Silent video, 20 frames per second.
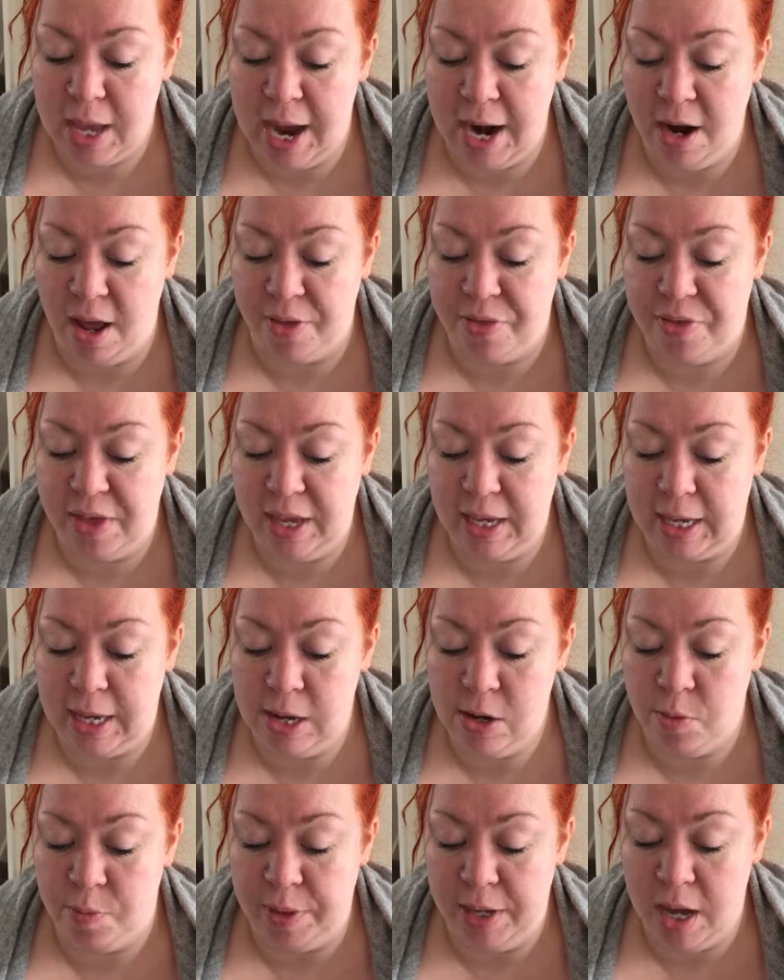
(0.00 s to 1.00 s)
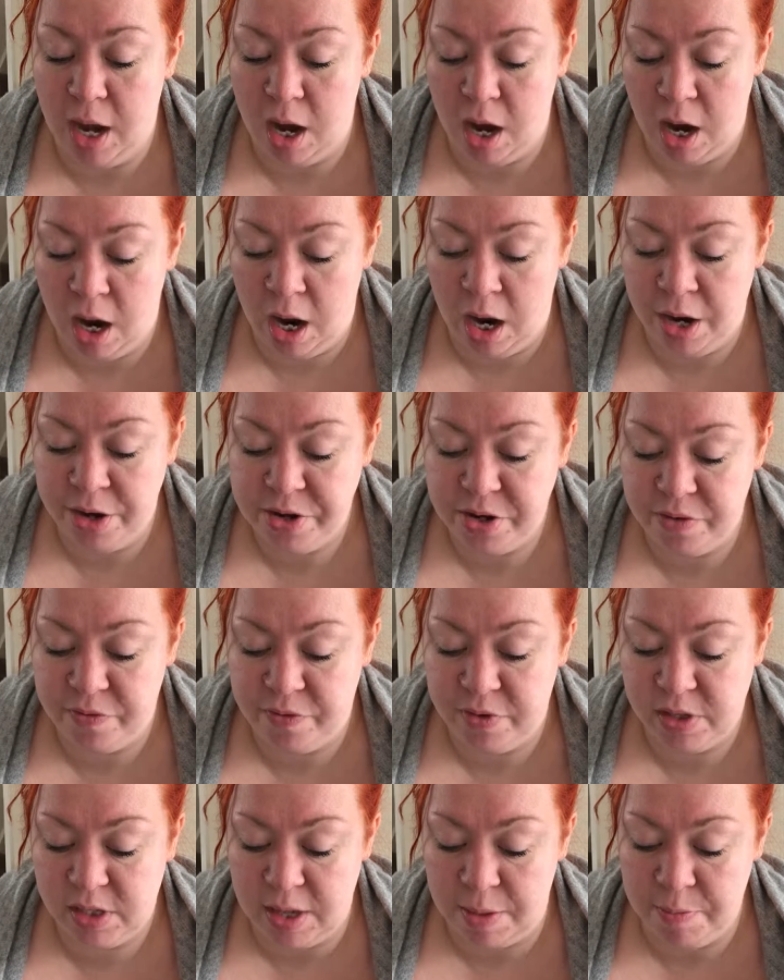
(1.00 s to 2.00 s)
And I think it'll be hard
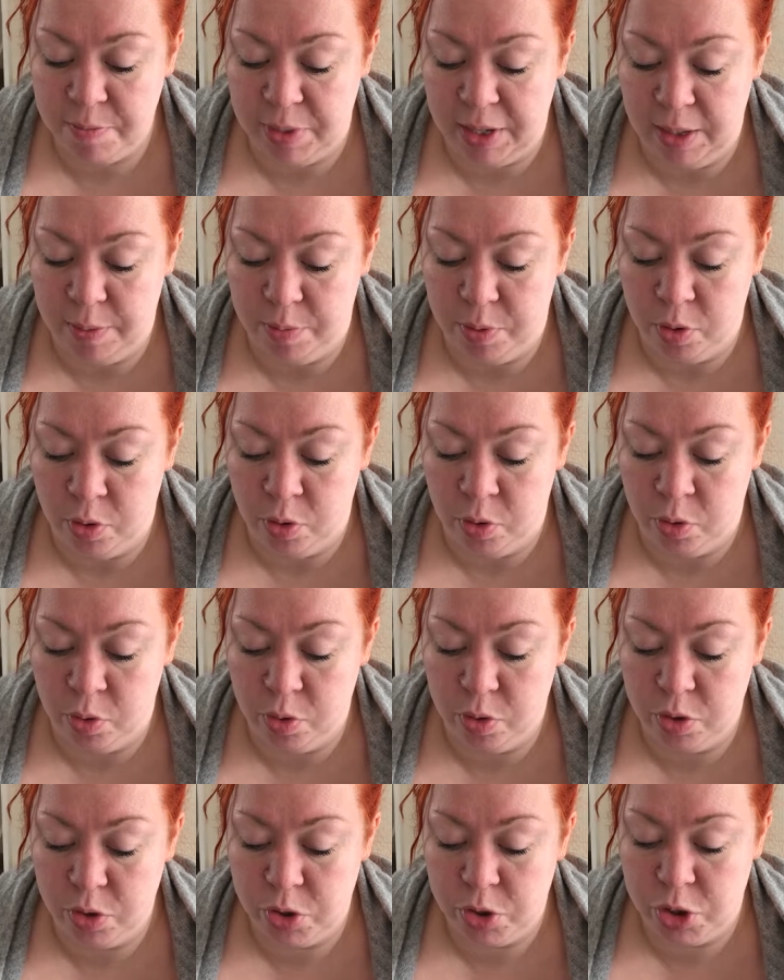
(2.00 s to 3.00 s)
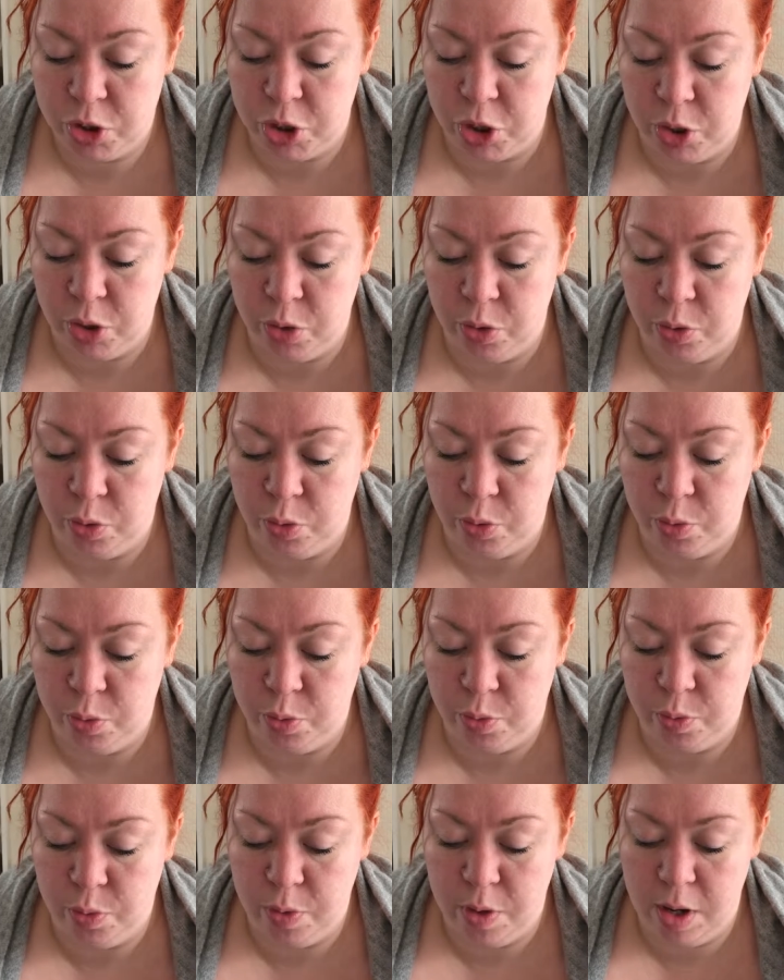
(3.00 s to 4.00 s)
for some people to
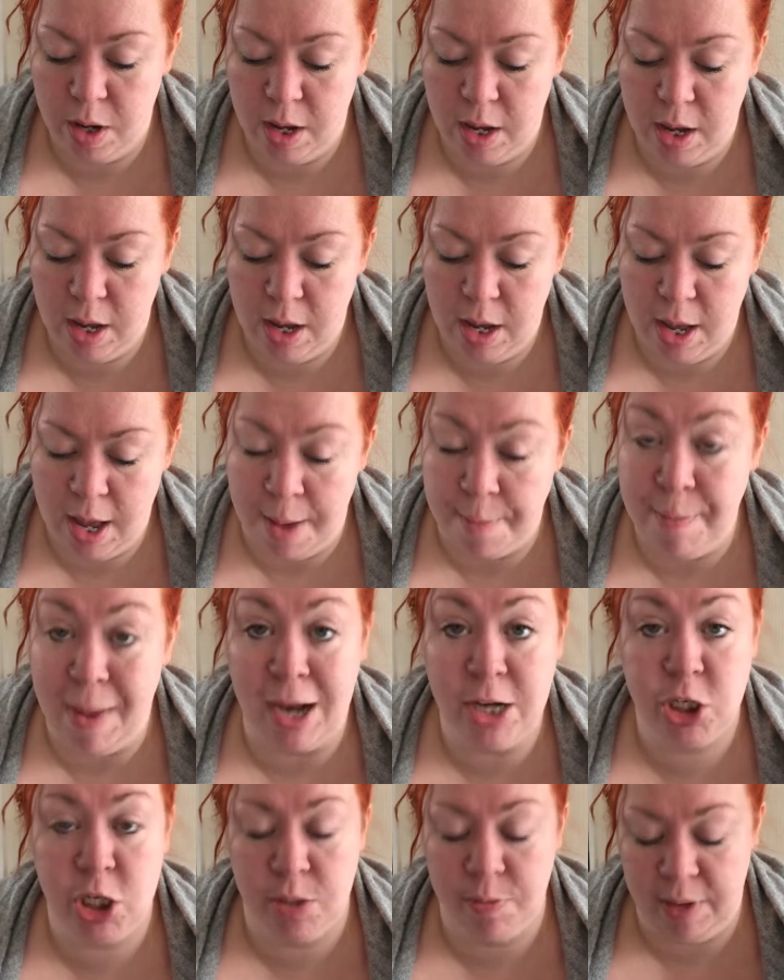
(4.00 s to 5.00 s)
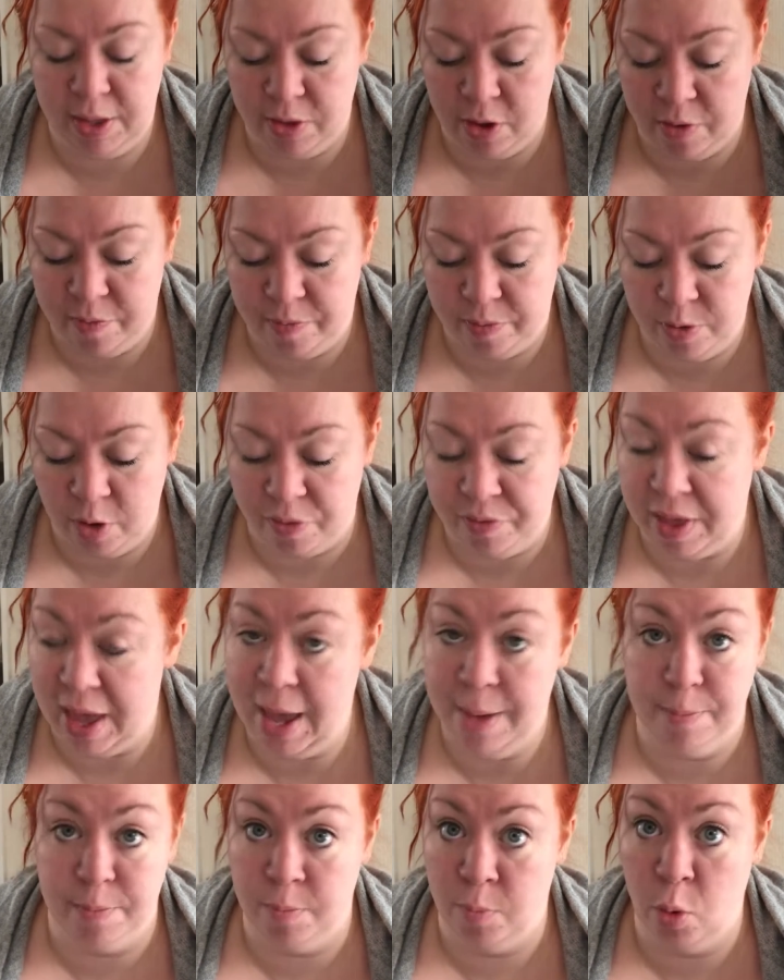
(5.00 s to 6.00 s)
imagine me that I'm not
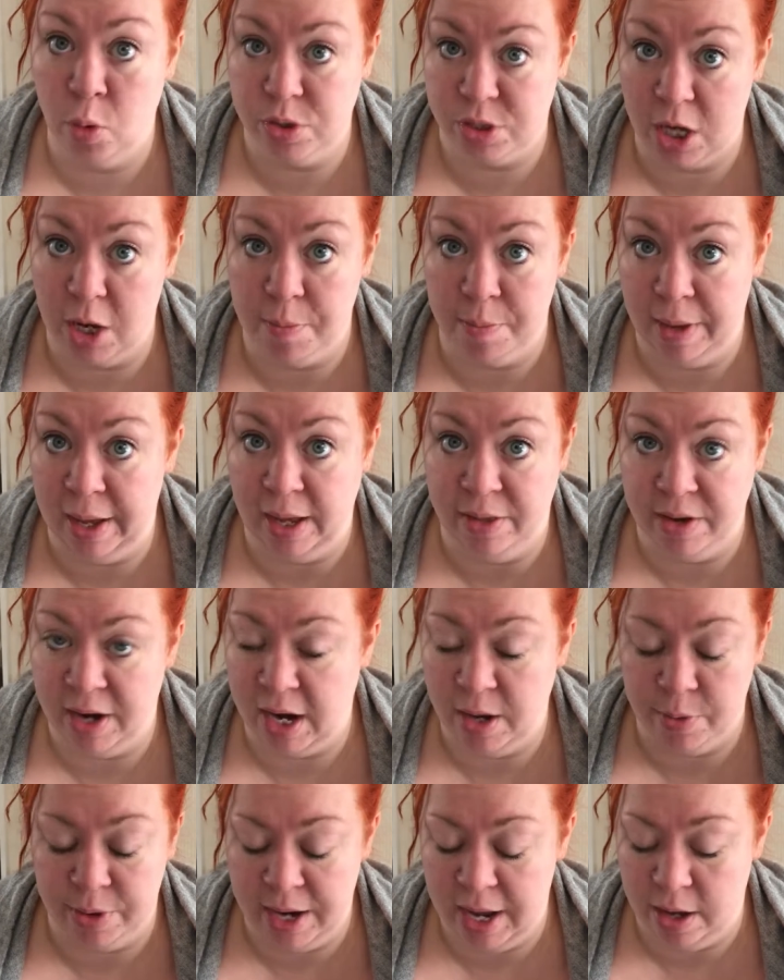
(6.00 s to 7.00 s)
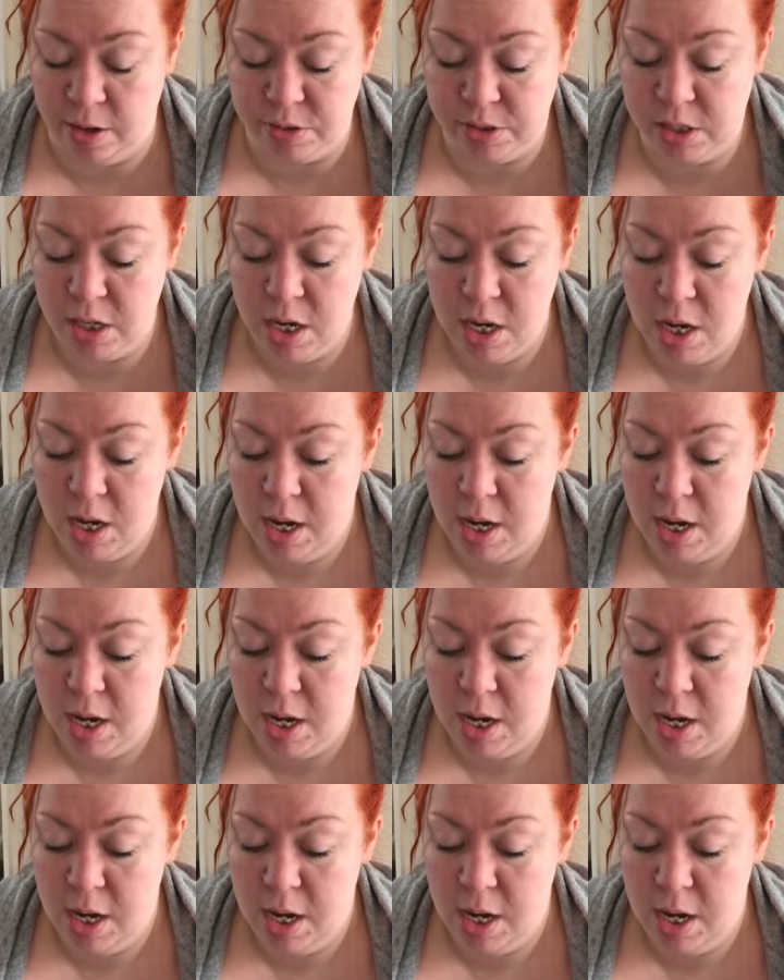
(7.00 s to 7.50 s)
there, more so me than anyone else.